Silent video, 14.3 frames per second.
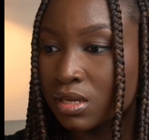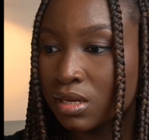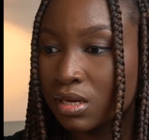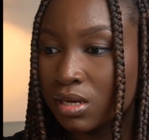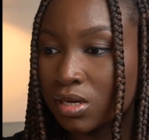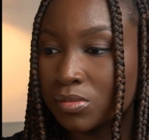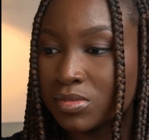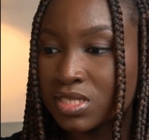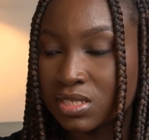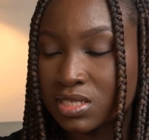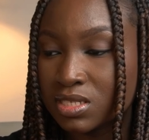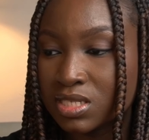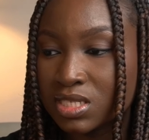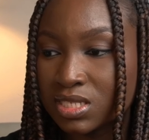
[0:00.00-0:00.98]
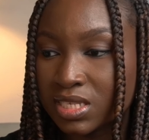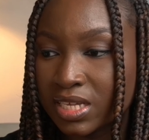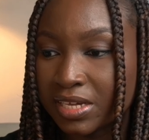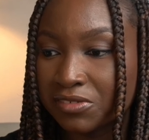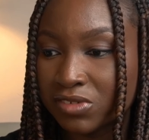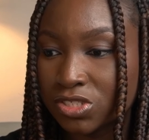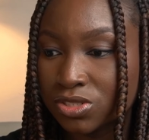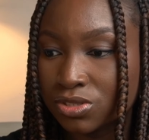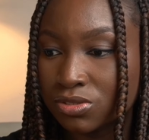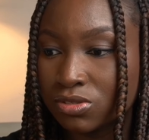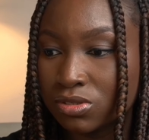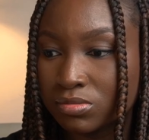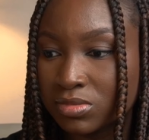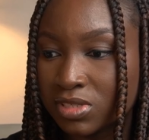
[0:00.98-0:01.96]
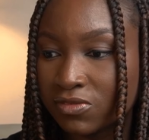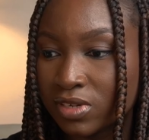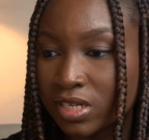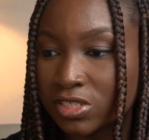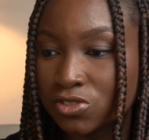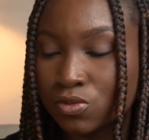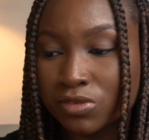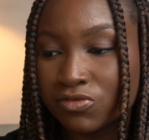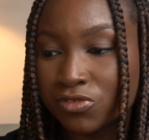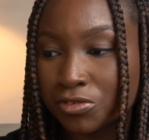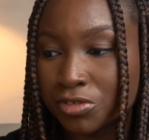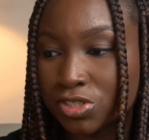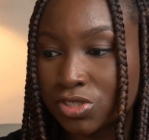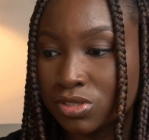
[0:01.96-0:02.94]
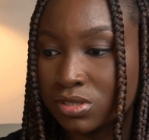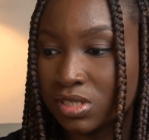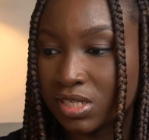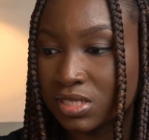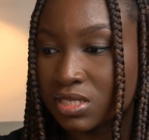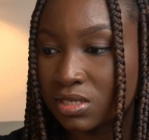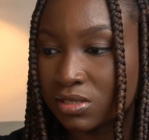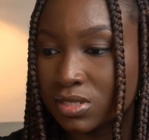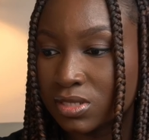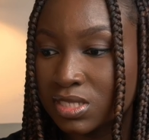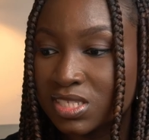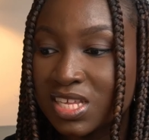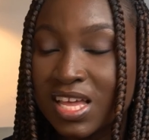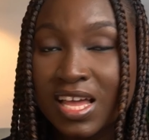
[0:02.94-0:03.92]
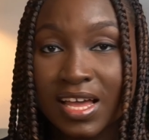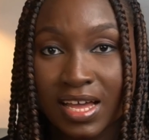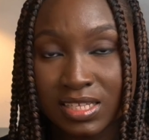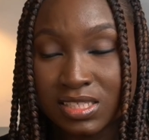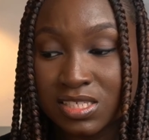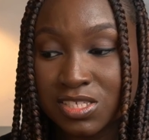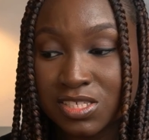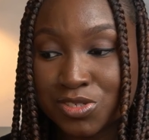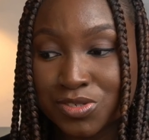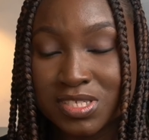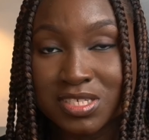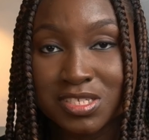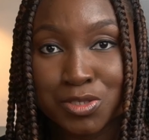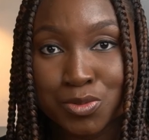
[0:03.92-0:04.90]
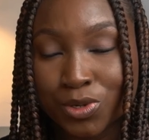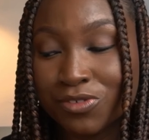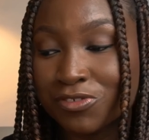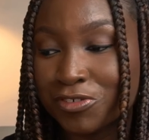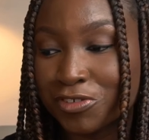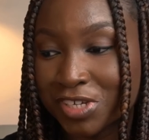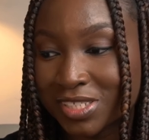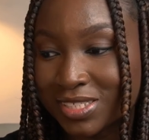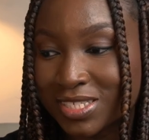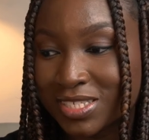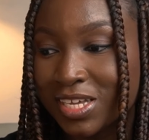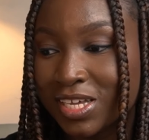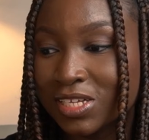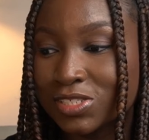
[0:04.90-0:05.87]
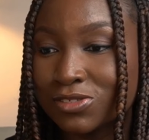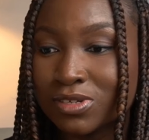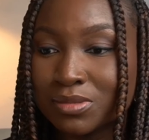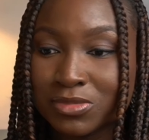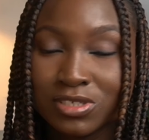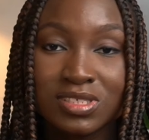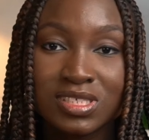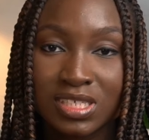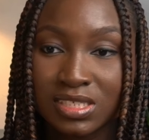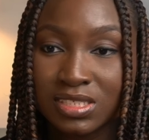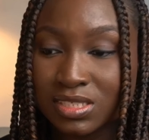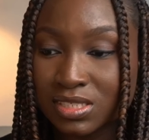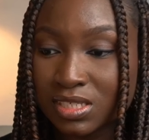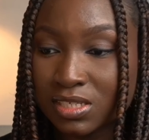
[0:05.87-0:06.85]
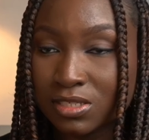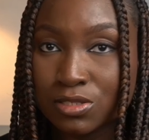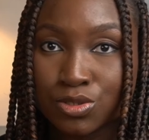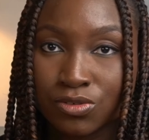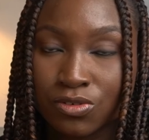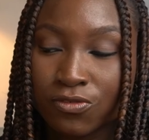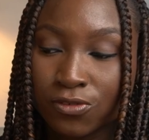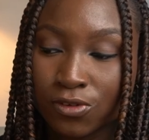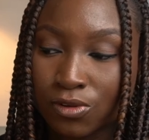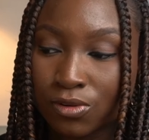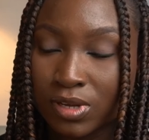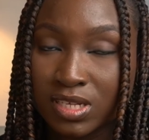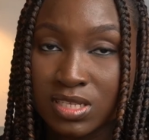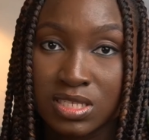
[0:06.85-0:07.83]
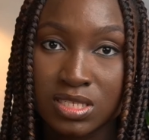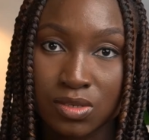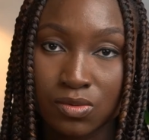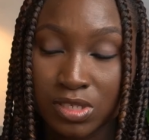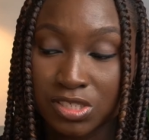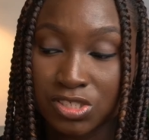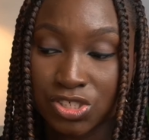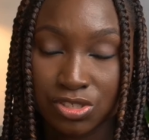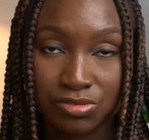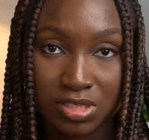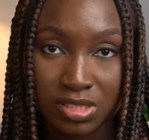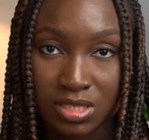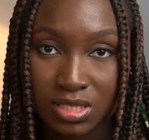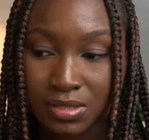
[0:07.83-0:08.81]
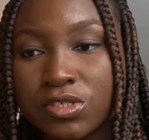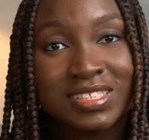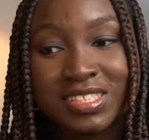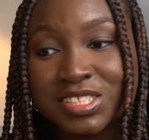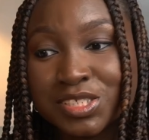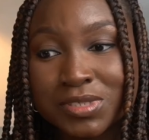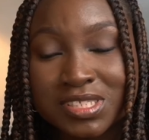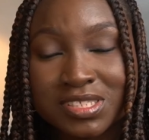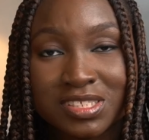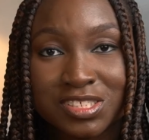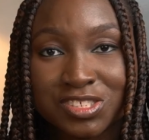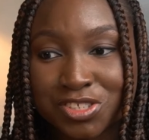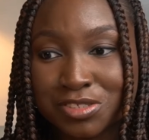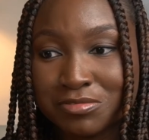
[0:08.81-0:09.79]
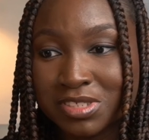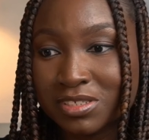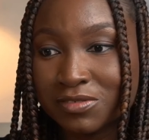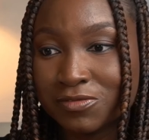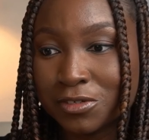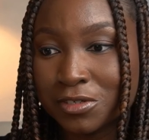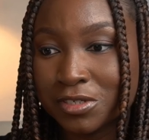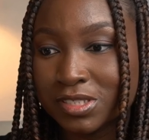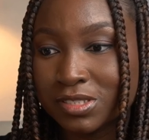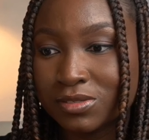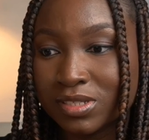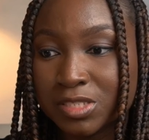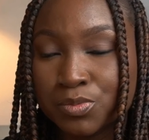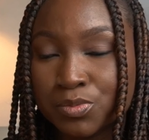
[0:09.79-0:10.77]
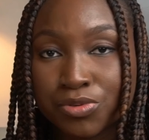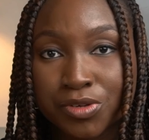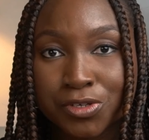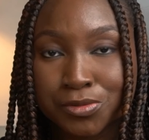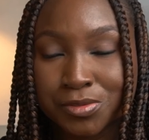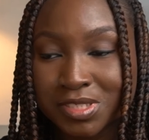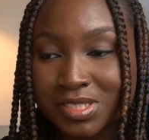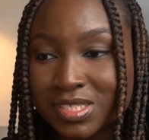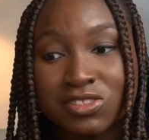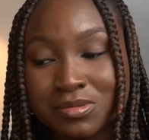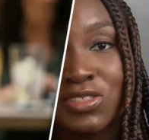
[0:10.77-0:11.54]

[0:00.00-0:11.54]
16:9 ratio Omni Flash, 1 duration, 8 seconds, and this is using 12 credits. So I'm going to send this into Flow and see what it generates. This is what it has generated for us, so let's preview it.